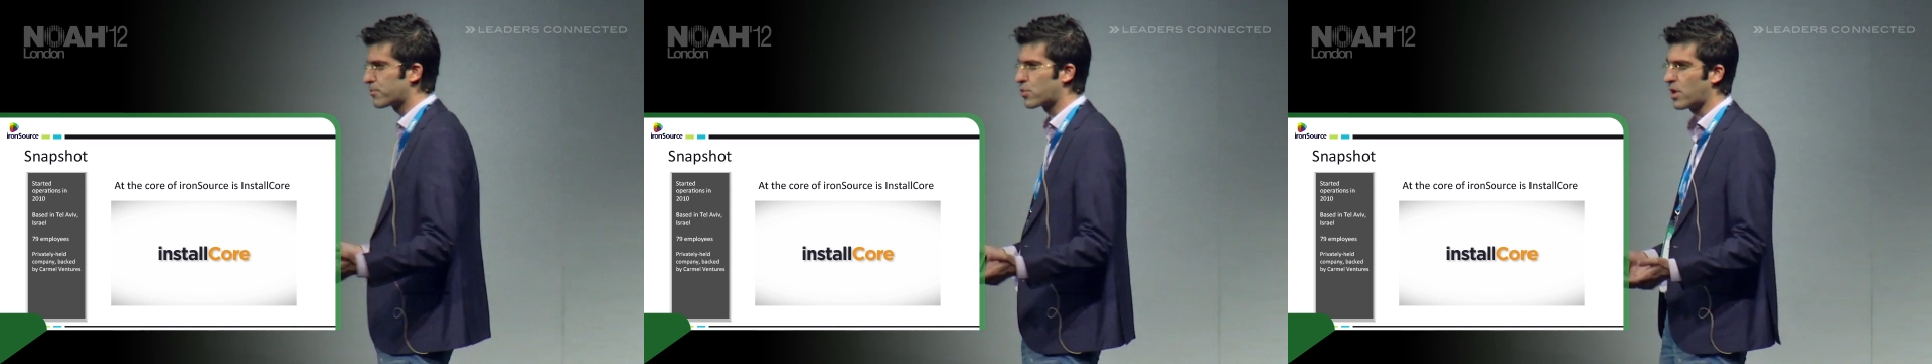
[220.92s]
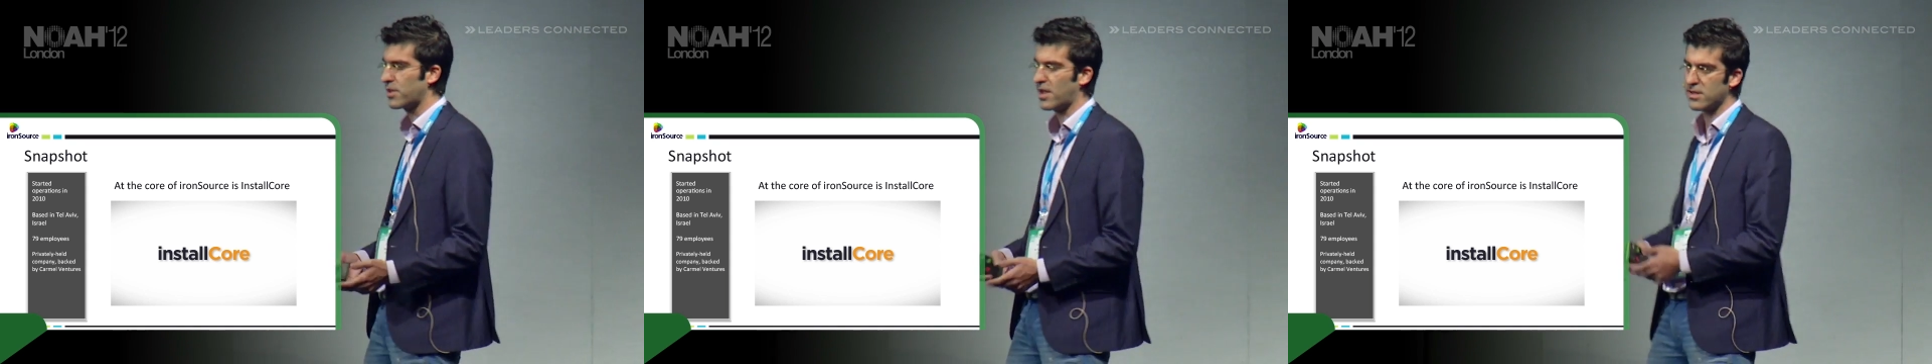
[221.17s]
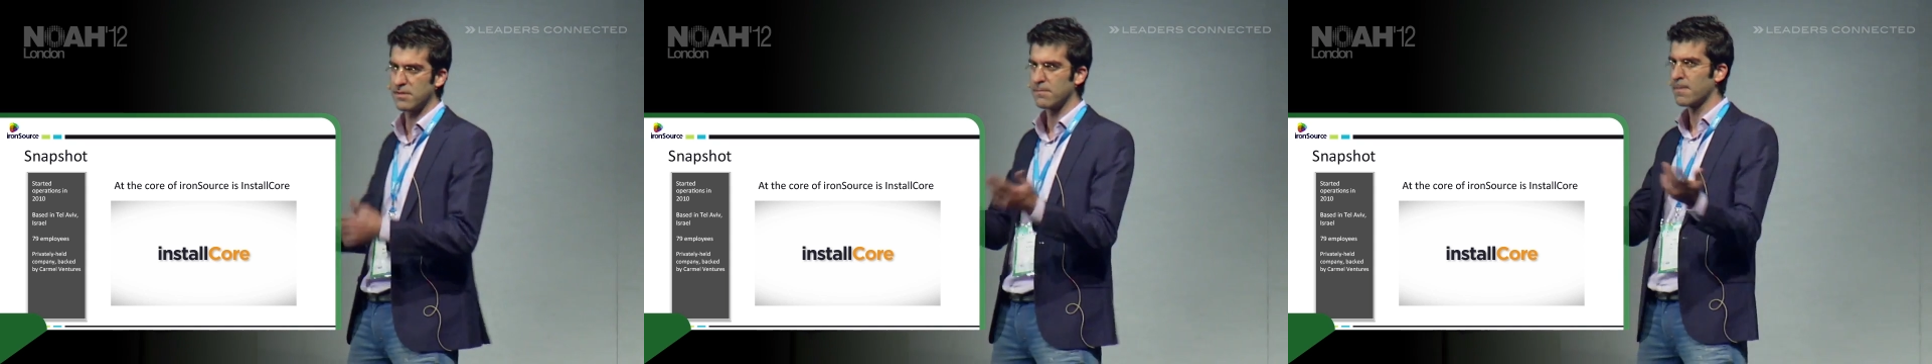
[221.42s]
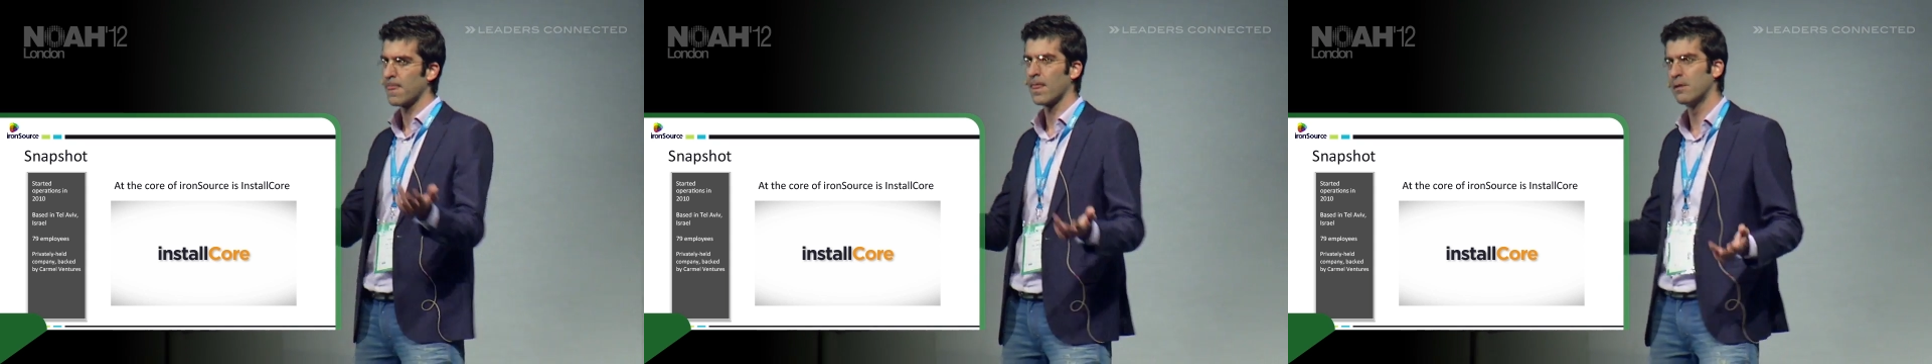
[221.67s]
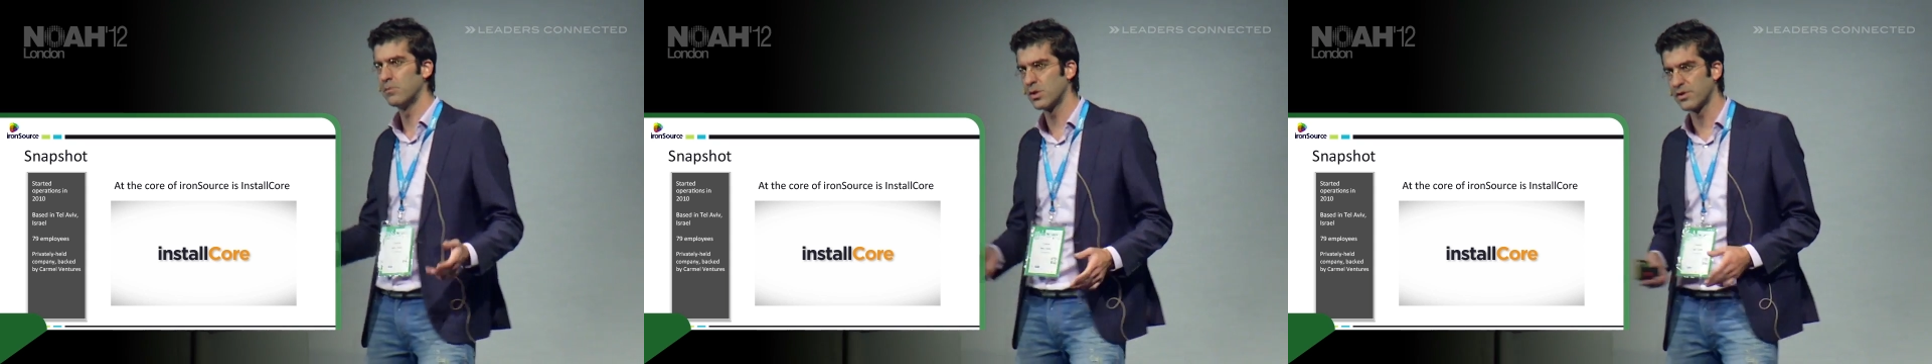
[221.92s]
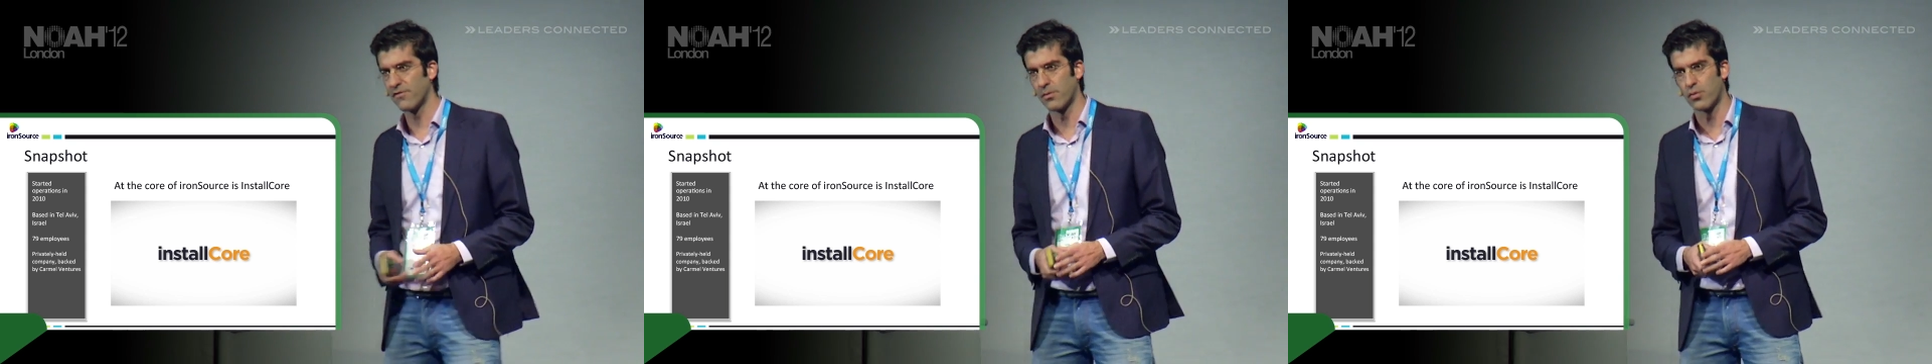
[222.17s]
that product.
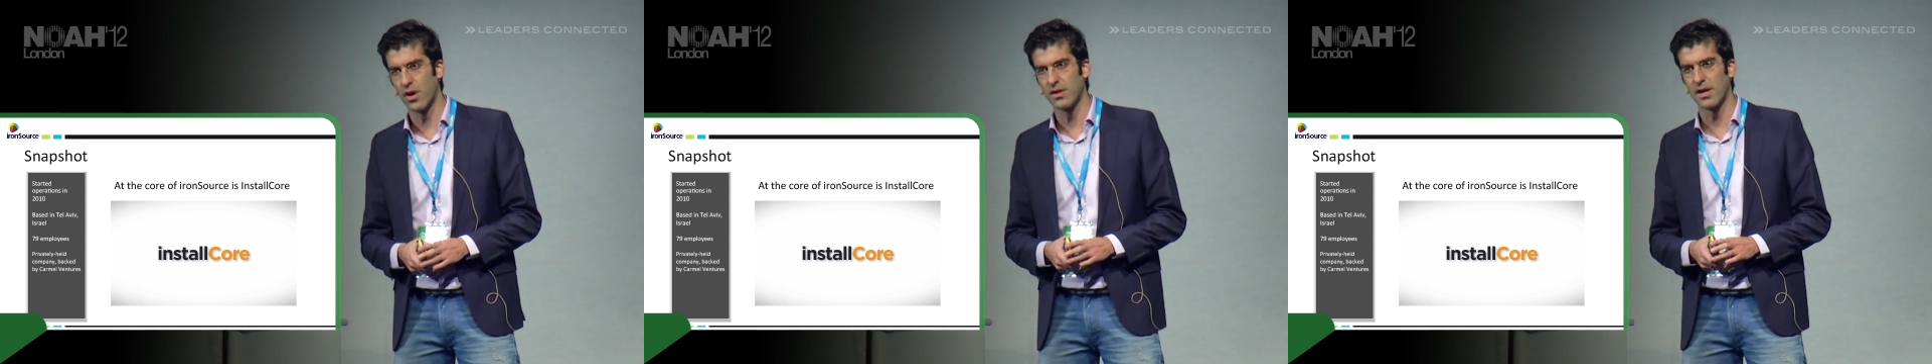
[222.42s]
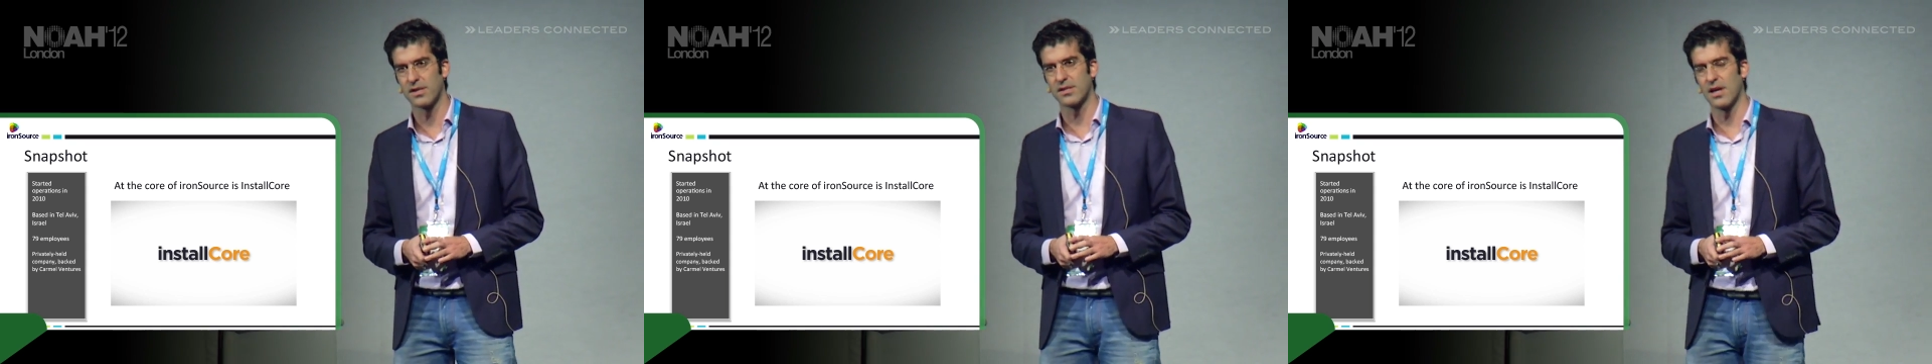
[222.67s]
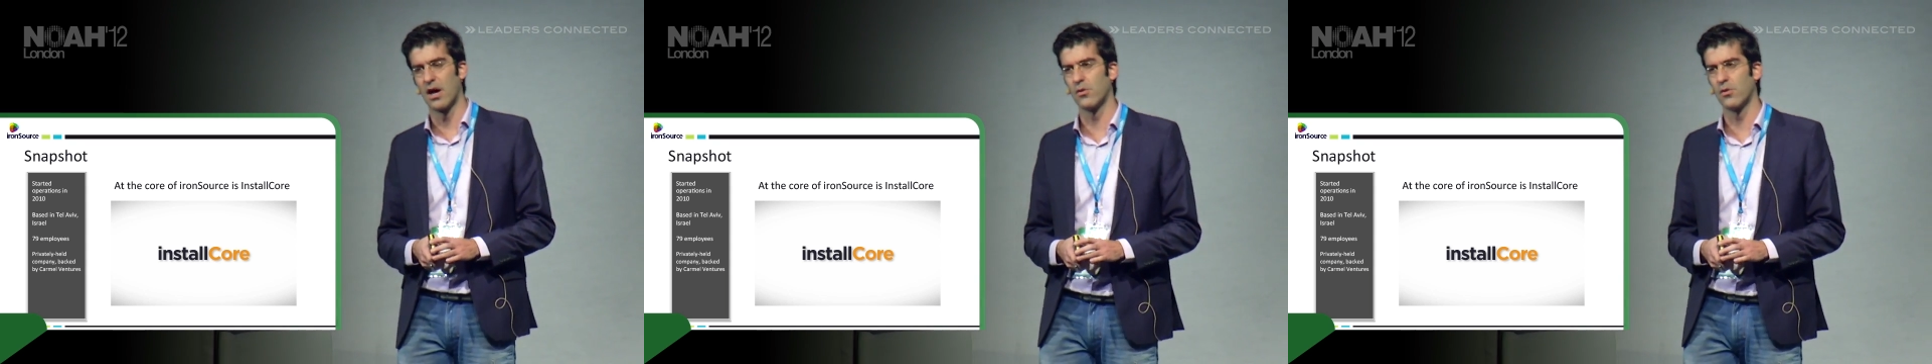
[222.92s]
Most of the products